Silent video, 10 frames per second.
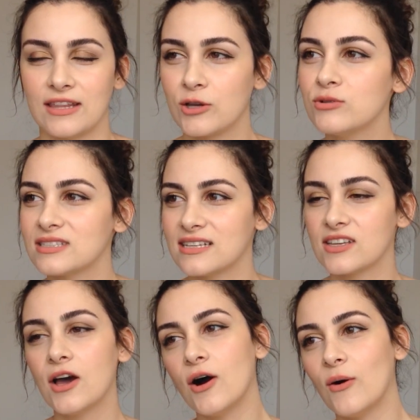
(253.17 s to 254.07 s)
Like who
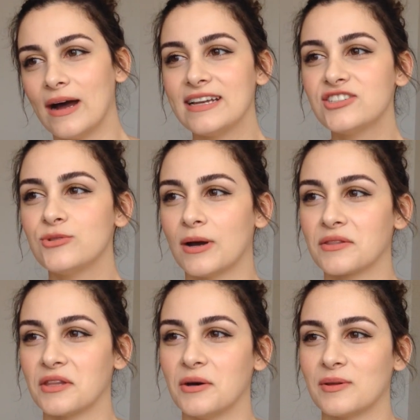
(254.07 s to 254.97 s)
says, oh, I need to
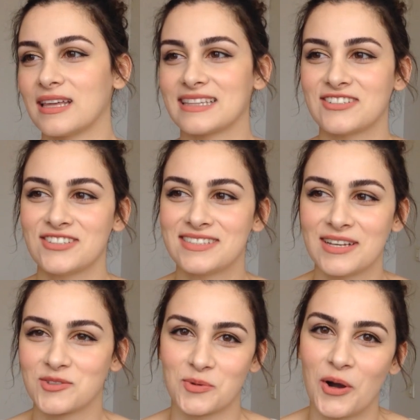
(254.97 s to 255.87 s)
unload? Like that just
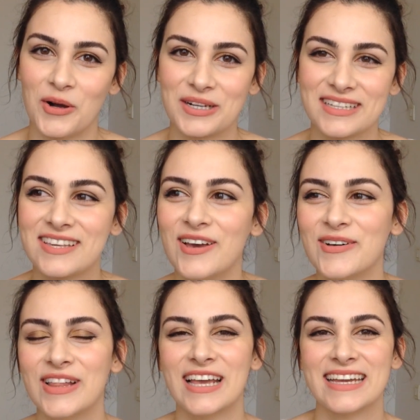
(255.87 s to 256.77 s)
sounds wrong.
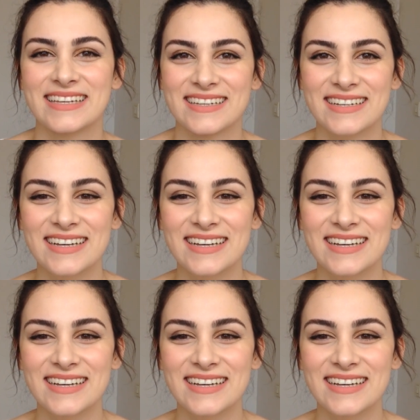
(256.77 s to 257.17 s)
So like,